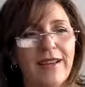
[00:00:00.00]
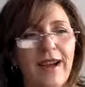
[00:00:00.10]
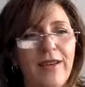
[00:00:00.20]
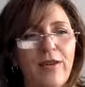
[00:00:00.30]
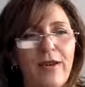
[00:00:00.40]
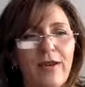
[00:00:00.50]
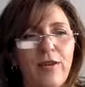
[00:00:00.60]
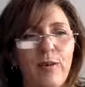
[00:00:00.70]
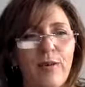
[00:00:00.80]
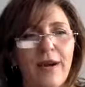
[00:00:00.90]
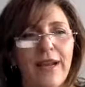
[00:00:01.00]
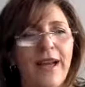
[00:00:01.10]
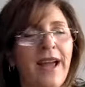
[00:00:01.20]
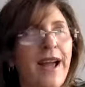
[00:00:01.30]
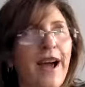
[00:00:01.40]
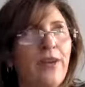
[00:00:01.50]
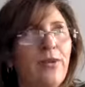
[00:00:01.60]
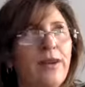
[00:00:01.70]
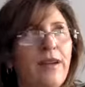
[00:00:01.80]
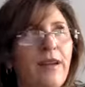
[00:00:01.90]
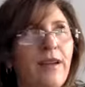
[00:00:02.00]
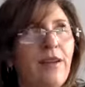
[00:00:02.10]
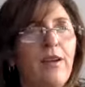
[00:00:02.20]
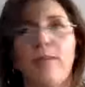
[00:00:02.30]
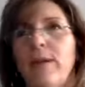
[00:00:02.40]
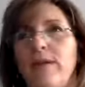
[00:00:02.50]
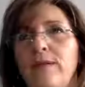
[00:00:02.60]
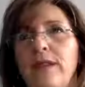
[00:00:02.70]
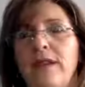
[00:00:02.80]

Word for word: Like I don't care about money. I don't care about